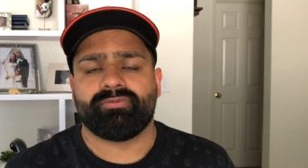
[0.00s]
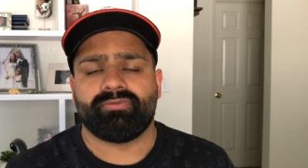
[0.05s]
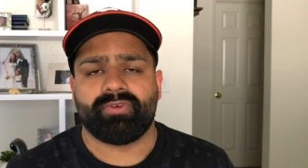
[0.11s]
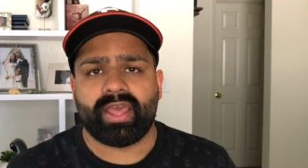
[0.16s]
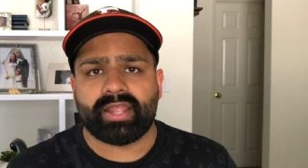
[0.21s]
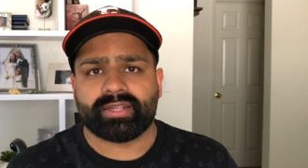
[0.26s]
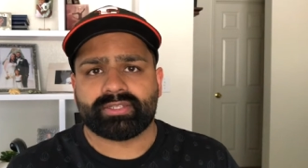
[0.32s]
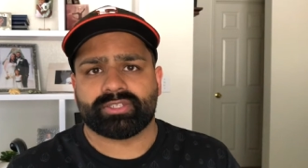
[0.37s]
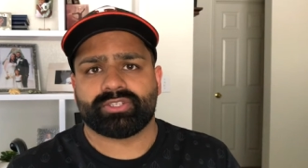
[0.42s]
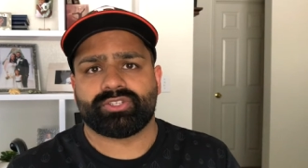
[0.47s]

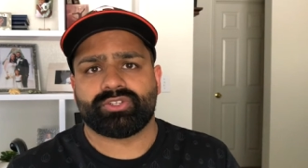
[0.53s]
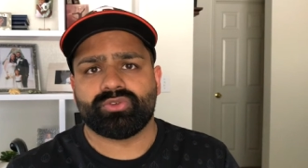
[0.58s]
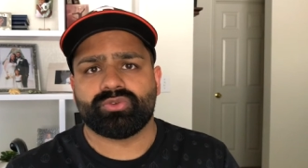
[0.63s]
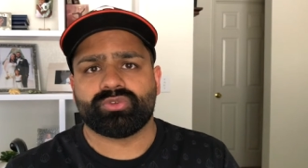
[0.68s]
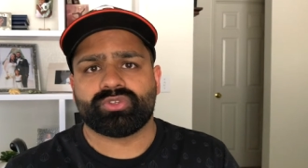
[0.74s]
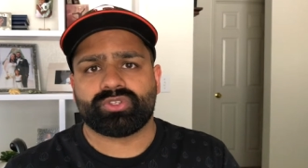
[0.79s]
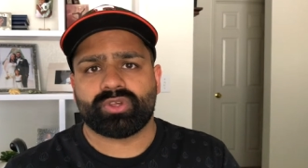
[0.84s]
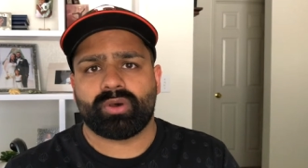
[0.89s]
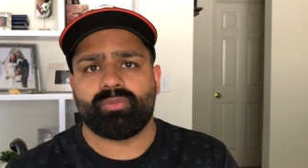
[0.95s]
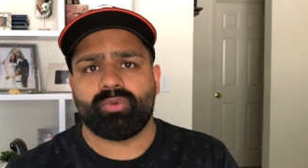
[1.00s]
vent to
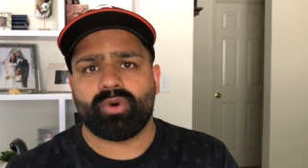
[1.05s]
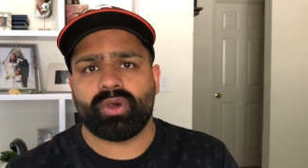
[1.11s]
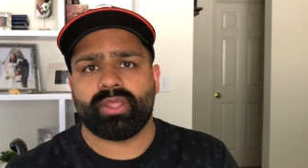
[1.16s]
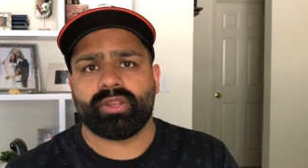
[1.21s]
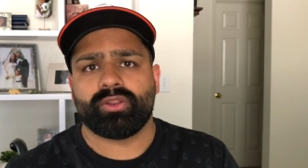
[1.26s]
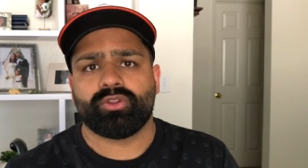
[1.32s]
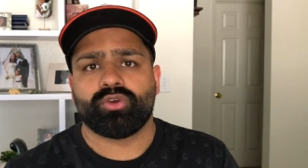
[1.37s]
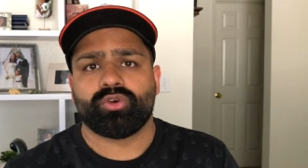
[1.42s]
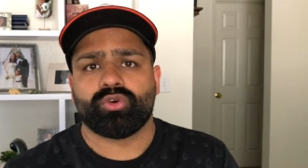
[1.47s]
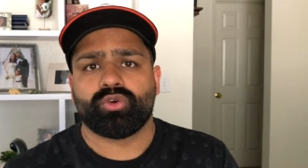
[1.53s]
someone
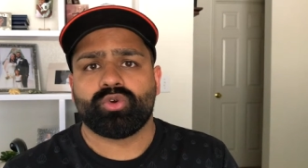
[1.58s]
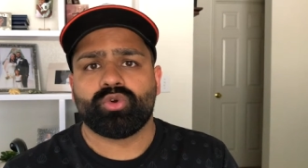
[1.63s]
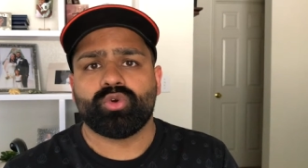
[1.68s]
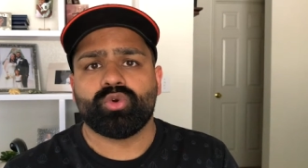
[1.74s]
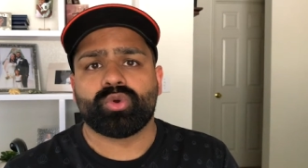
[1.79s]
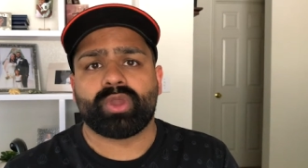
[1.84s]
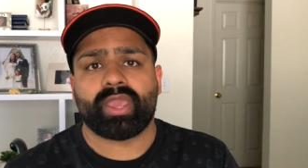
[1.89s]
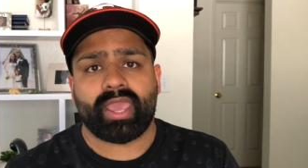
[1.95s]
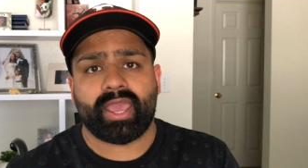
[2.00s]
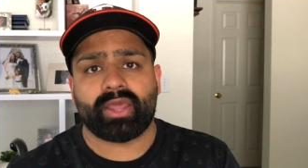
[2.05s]

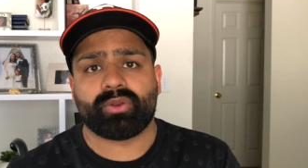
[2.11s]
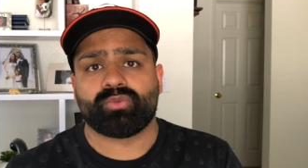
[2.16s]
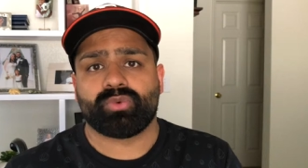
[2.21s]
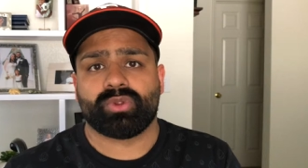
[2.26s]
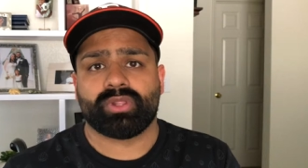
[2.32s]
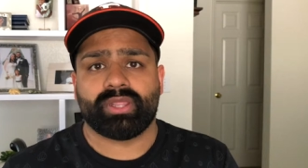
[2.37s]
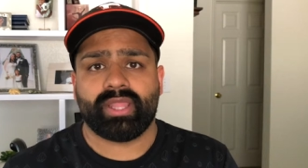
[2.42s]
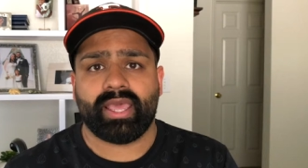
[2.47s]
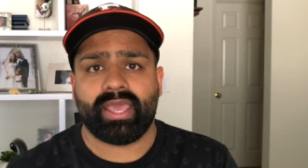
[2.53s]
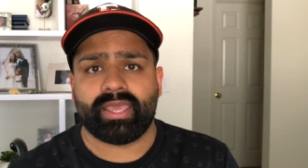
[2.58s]
who can
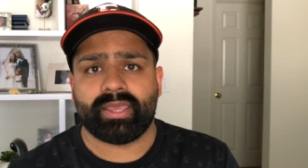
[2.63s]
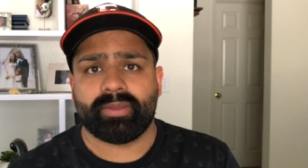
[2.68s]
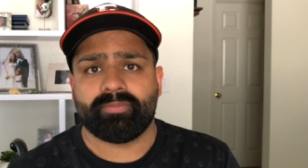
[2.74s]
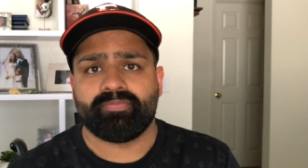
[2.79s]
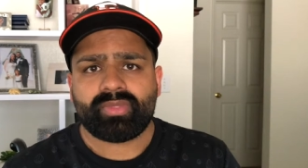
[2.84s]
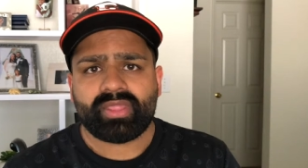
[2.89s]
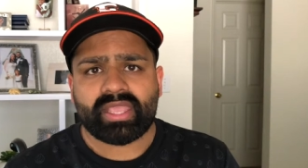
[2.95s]
relate,